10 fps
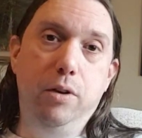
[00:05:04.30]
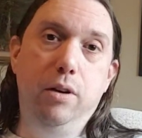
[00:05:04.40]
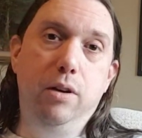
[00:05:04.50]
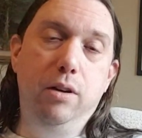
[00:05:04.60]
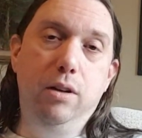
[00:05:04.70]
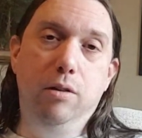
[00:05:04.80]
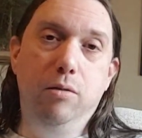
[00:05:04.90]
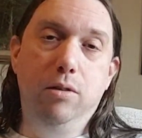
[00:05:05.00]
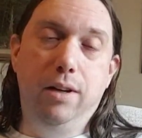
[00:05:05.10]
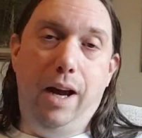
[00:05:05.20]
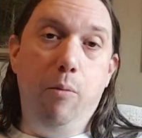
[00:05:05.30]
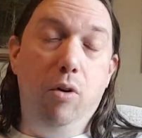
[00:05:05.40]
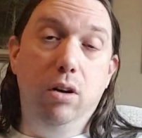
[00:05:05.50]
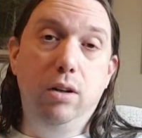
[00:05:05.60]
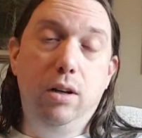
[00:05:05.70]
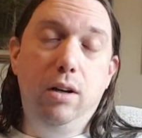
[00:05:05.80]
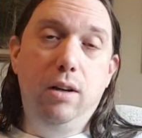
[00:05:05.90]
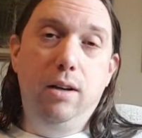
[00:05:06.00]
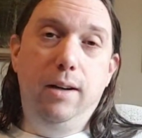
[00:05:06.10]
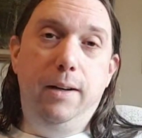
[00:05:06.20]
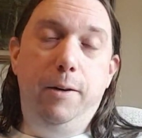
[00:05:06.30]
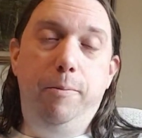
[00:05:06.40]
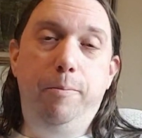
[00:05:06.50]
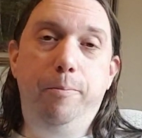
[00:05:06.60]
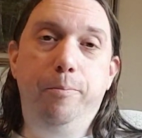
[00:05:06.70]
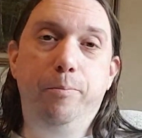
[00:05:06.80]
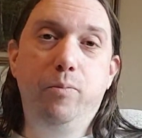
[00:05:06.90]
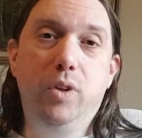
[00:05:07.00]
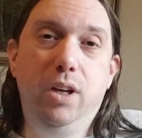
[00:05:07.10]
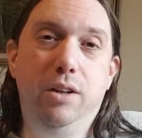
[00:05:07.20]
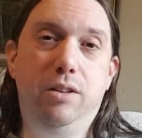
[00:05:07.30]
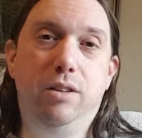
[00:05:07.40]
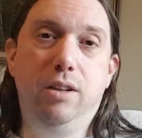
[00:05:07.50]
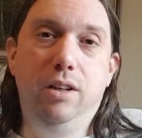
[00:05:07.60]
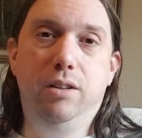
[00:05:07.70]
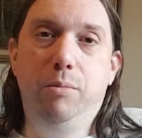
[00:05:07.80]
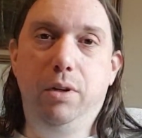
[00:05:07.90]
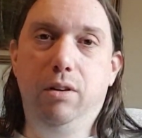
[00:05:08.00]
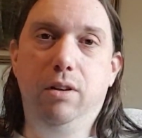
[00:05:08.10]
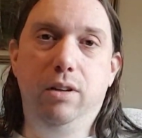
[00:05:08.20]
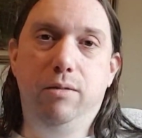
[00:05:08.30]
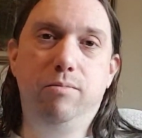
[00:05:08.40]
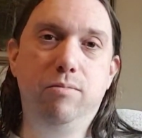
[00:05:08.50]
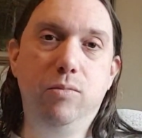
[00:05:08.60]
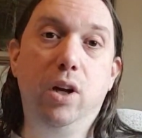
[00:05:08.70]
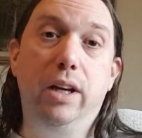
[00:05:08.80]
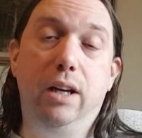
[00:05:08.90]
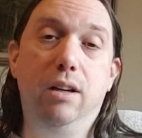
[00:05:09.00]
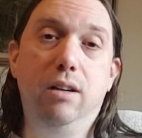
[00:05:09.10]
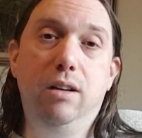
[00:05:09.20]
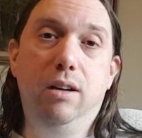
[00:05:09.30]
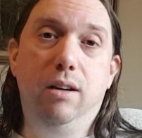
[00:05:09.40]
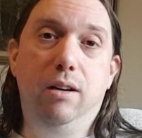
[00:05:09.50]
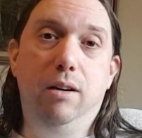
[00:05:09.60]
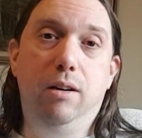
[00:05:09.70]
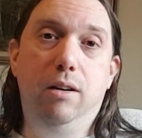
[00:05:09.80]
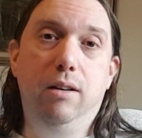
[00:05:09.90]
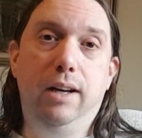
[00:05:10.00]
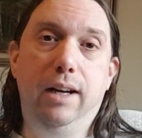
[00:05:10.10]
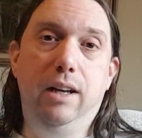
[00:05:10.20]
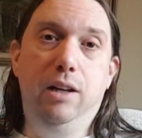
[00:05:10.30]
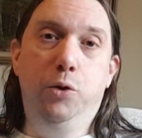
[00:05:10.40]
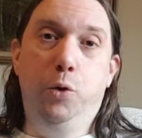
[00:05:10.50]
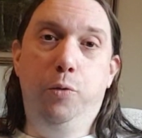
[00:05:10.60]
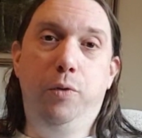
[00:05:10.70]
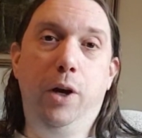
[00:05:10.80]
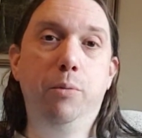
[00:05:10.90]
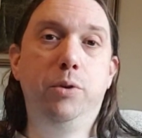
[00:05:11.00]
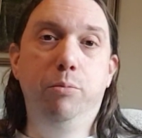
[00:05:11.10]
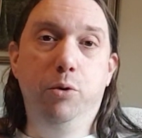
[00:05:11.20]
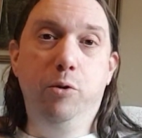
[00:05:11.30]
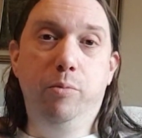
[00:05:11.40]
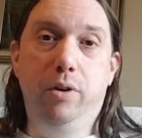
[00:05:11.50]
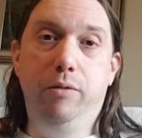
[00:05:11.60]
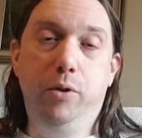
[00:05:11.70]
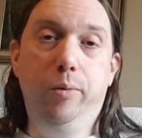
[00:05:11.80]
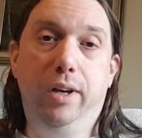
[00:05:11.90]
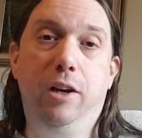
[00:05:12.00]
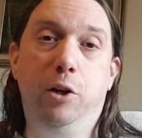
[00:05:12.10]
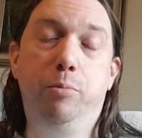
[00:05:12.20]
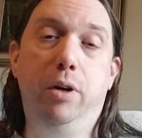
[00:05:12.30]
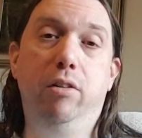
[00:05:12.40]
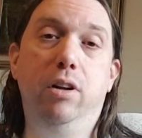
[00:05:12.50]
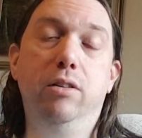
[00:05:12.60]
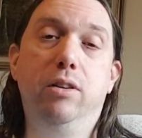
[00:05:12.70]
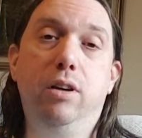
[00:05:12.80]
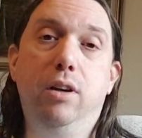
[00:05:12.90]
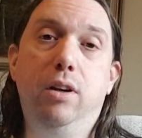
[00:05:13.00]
the, you know, the camera, is something I like, and it sort of helps improve my viewing experience.